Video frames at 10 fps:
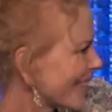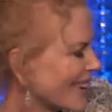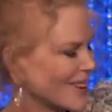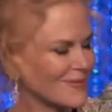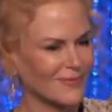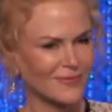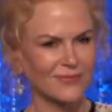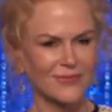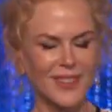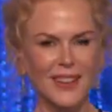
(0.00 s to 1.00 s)
Um,
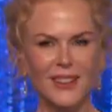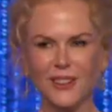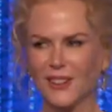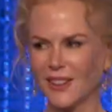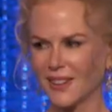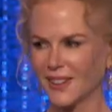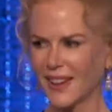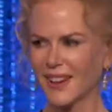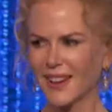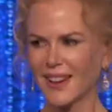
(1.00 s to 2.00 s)
thank you to the
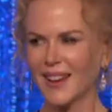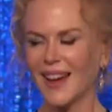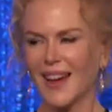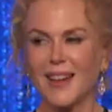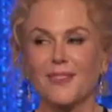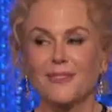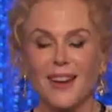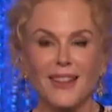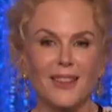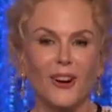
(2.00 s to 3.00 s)

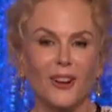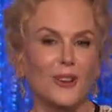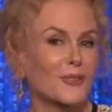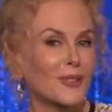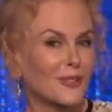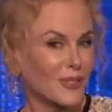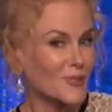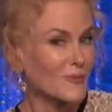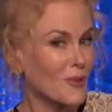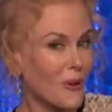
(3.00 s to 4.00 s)
HFA, the Hollywood
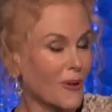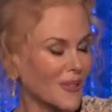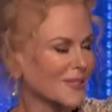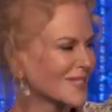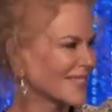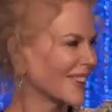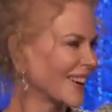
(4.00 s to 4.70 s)
Film Awards.